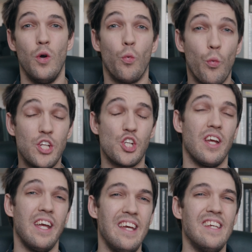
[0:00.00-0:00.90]

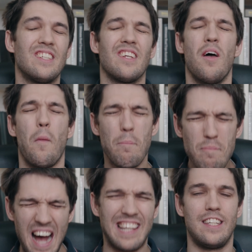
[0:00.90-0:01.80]
which is
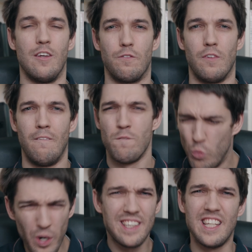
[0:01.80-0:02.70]
massive.
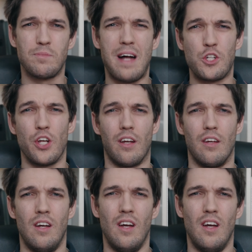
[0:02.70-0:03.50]
What is this magic?